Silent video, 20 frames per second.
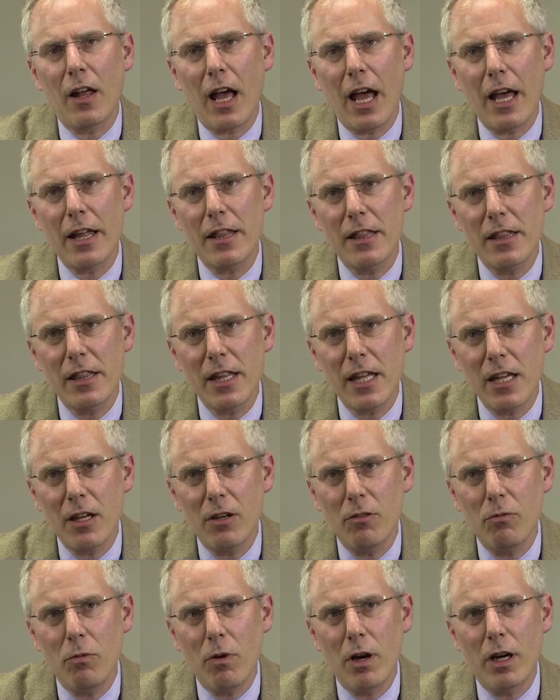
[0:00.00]
I
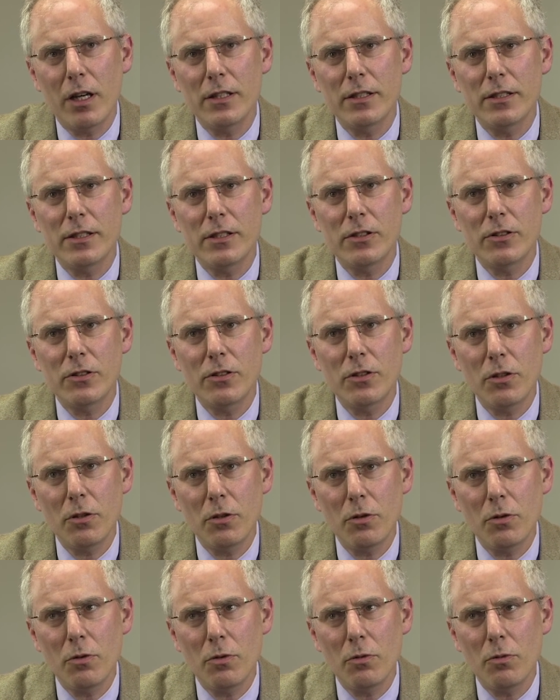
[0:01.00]
think, was
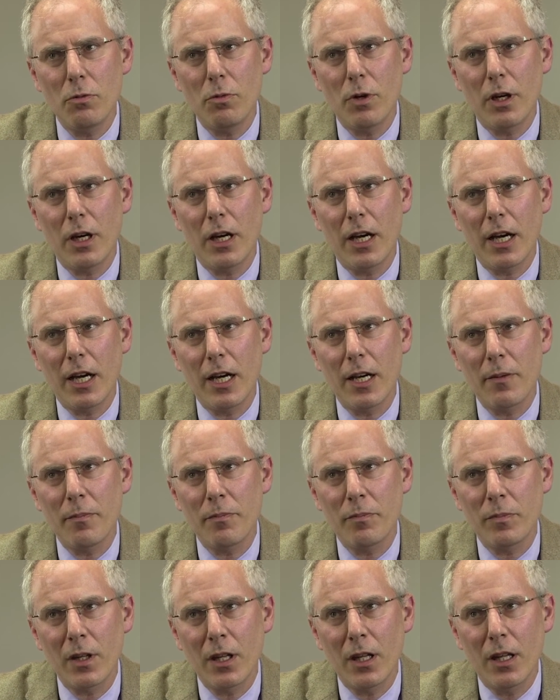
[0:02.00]

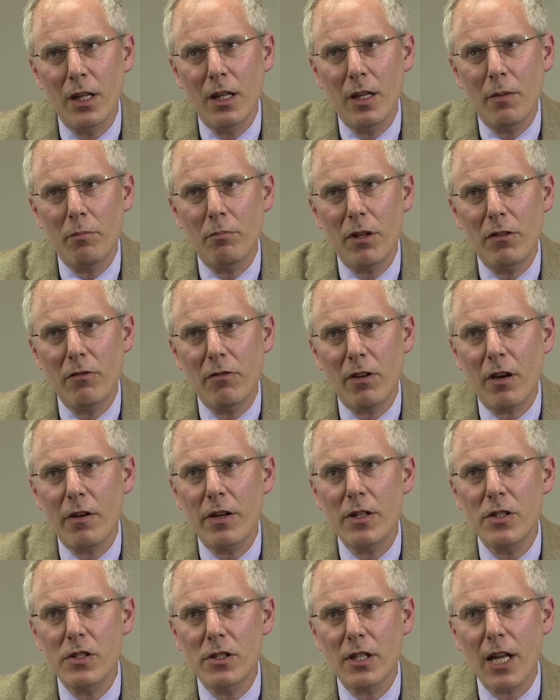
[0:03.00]
to be
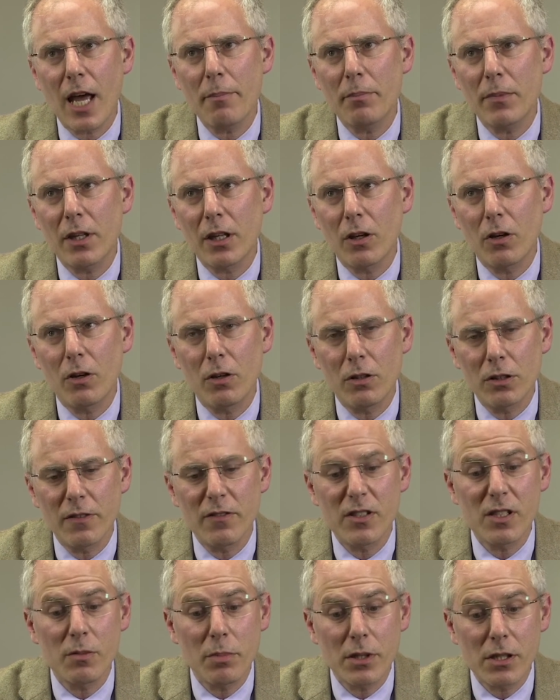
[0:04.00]
very skeptical
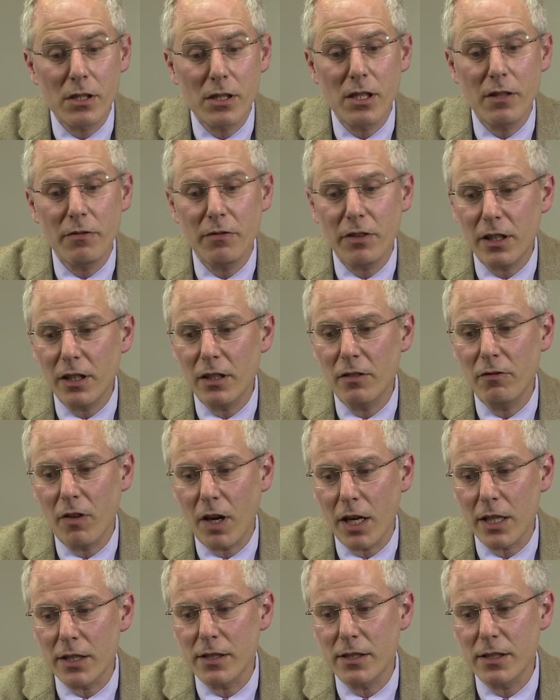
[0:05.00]
of specific
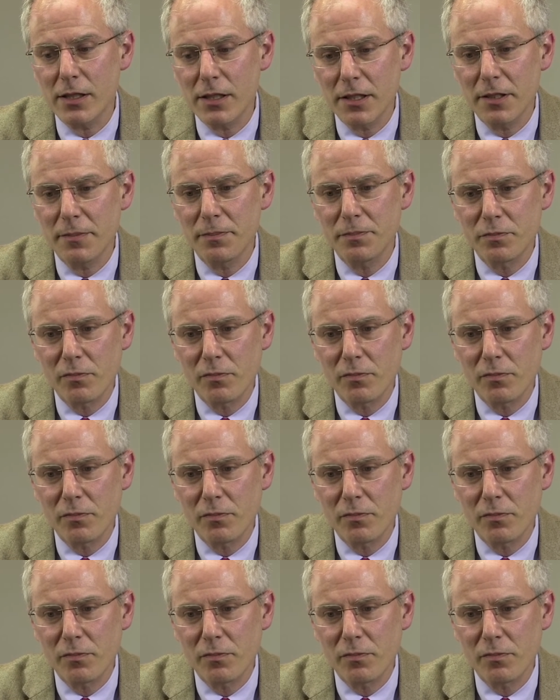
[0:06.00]
advice.